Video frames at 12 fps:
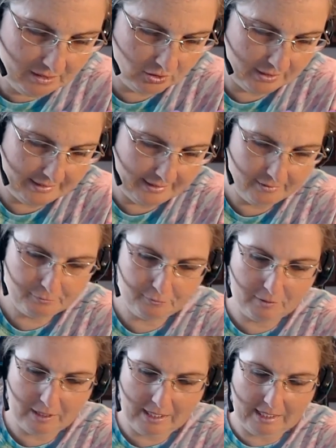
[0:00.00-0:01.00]
Looking at
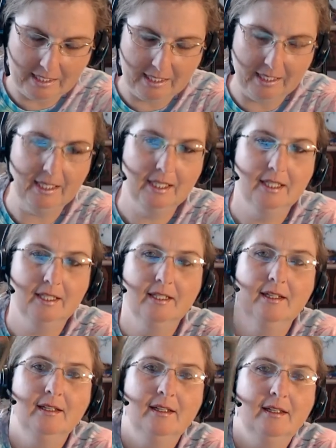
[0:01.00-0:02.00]
Friday,
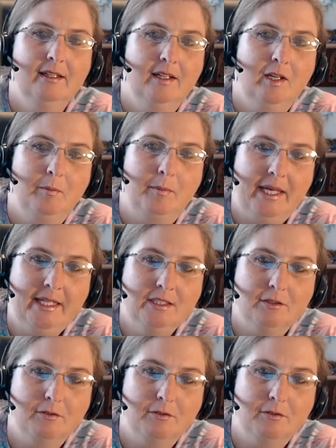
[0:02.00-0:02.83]
Page